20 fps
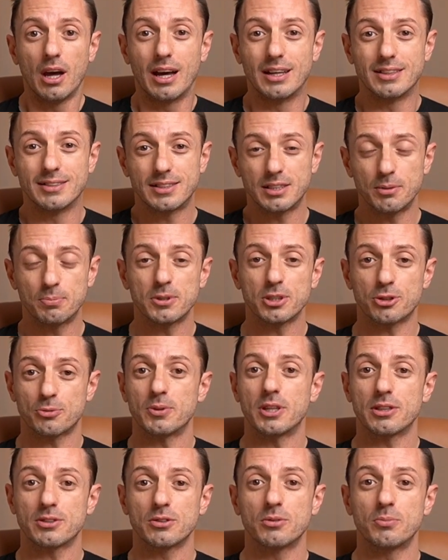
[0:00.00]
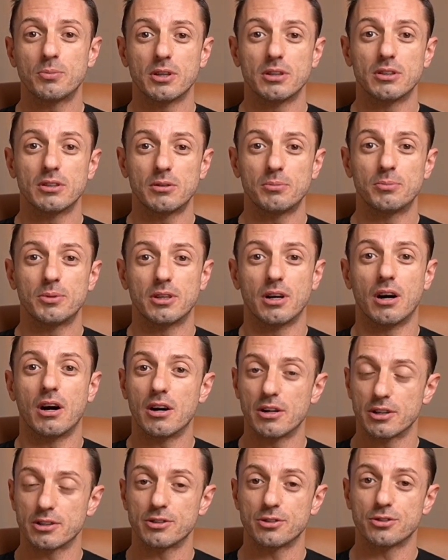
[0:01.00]
and C++ could be a little bit
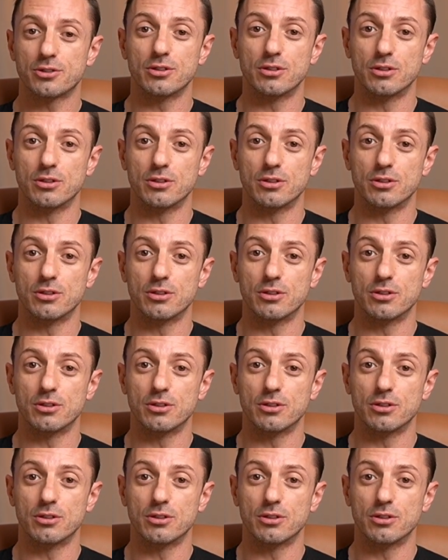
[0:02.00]
harder to